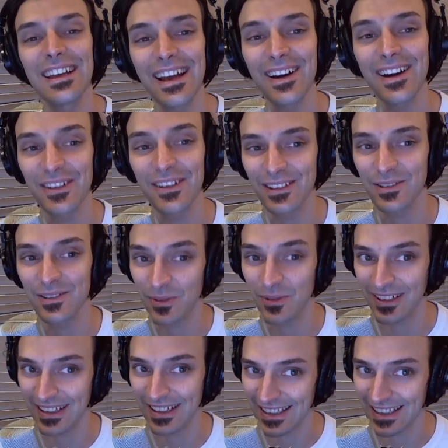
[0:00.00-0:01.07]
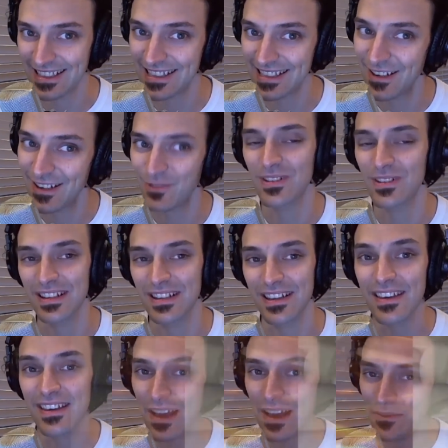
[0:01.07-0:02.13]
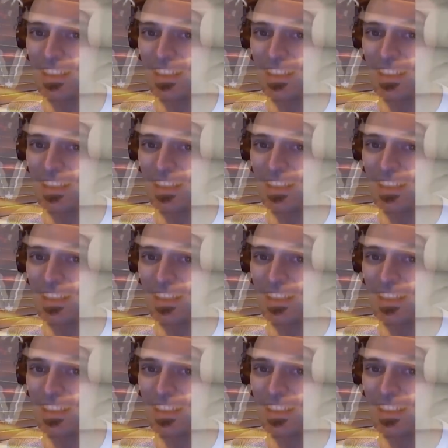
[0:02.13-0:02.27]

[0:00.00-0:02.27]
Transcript: Now, here's where it gets interesting. The